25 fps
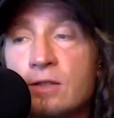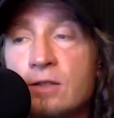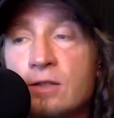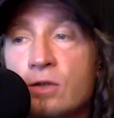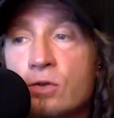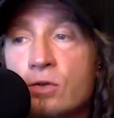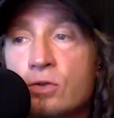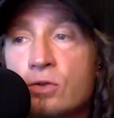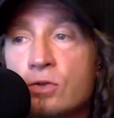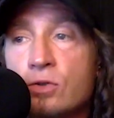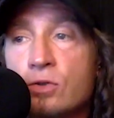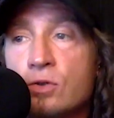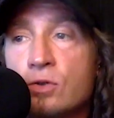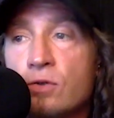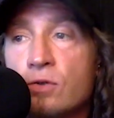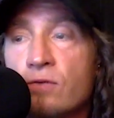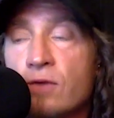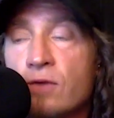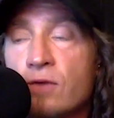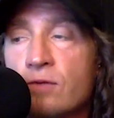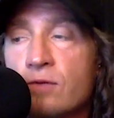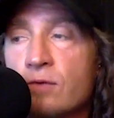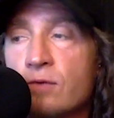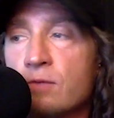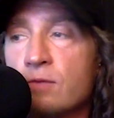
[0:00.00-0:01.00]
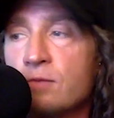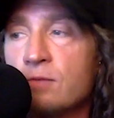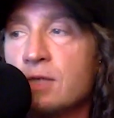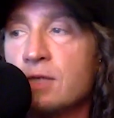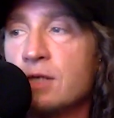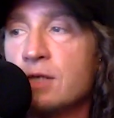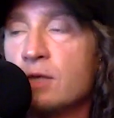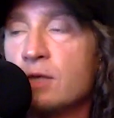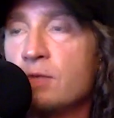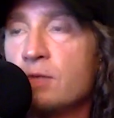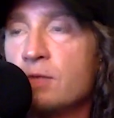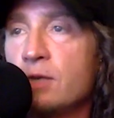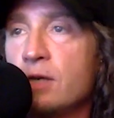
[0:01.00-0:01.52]
Go to your favorite
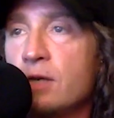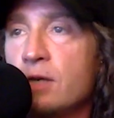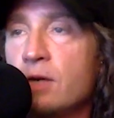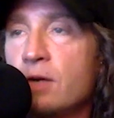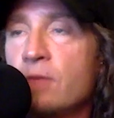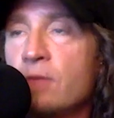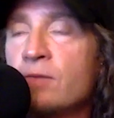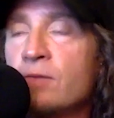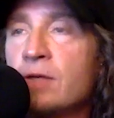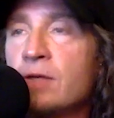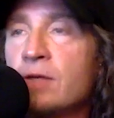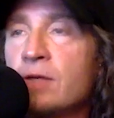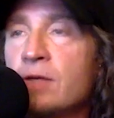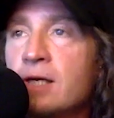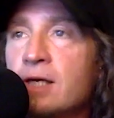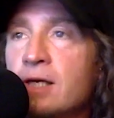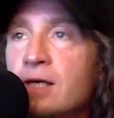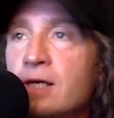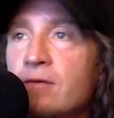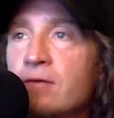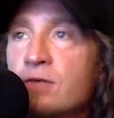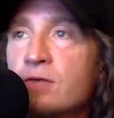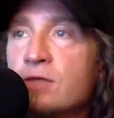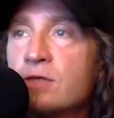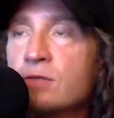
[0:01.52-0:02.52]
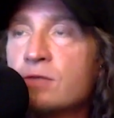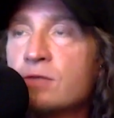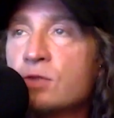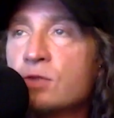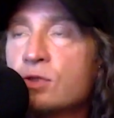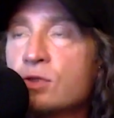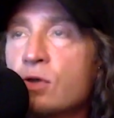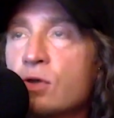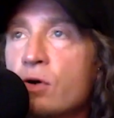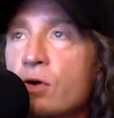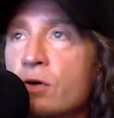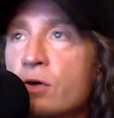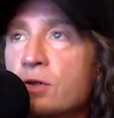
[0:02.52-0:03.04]
media player, give us some
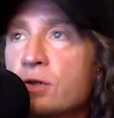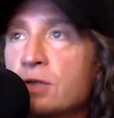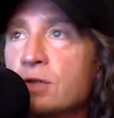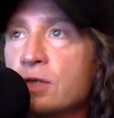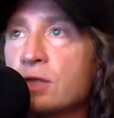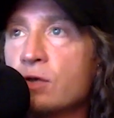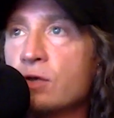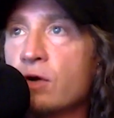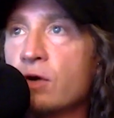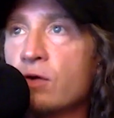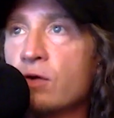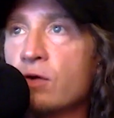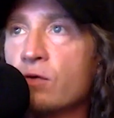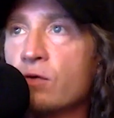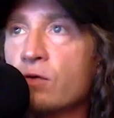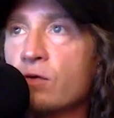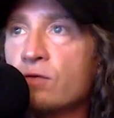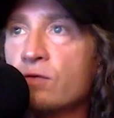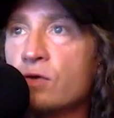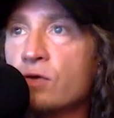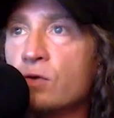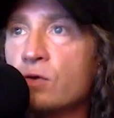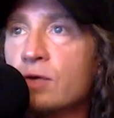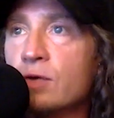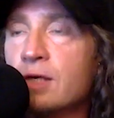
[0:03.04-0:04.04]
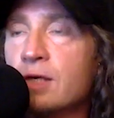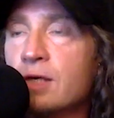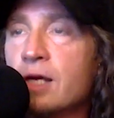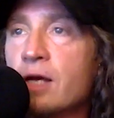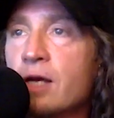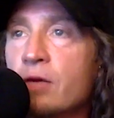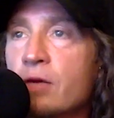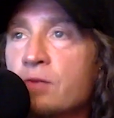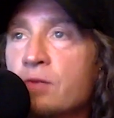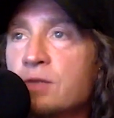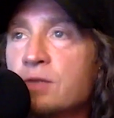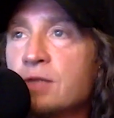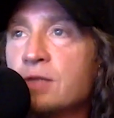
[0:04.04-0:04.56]
stars and a great review. It
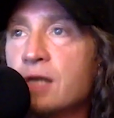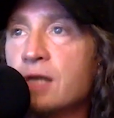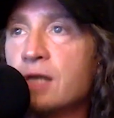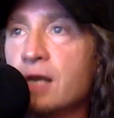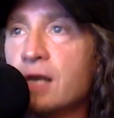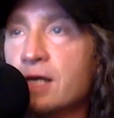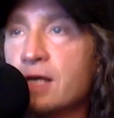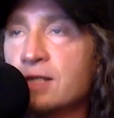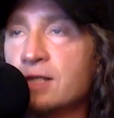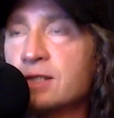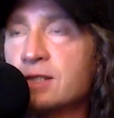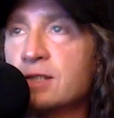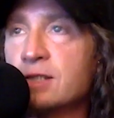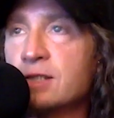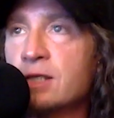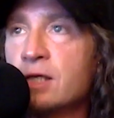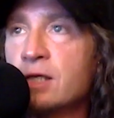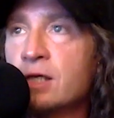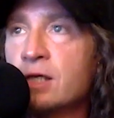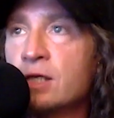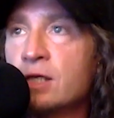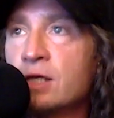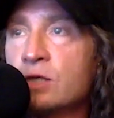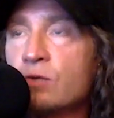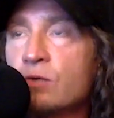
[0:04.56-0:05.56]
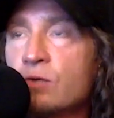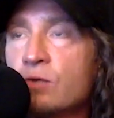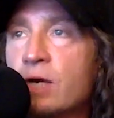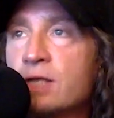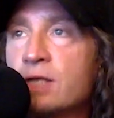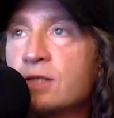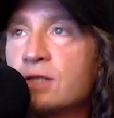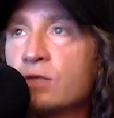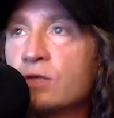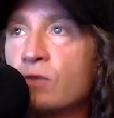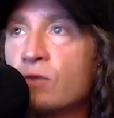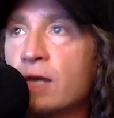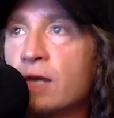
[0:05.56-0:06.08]
helps us to
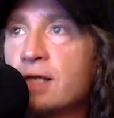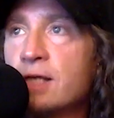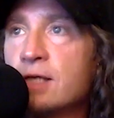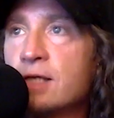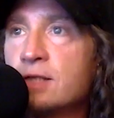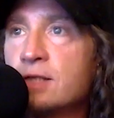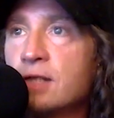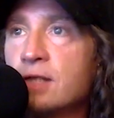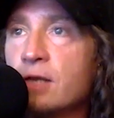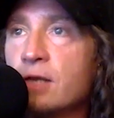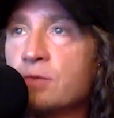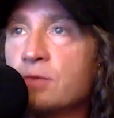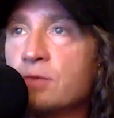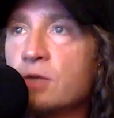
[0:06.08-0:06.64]
rise in the rankings and helps